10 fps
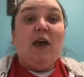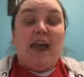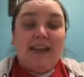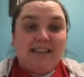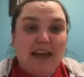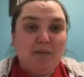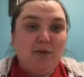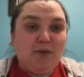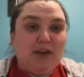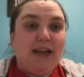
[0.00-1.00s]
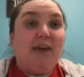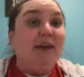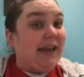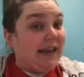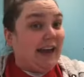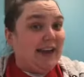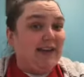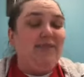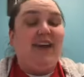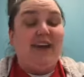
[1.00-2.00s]
anytime you're bringing out any kind
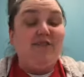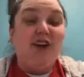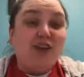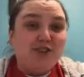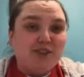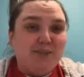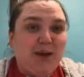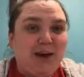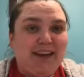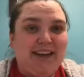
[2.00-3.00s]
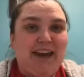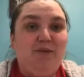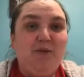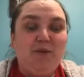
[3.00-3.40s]
of knife, not just a pocket knife,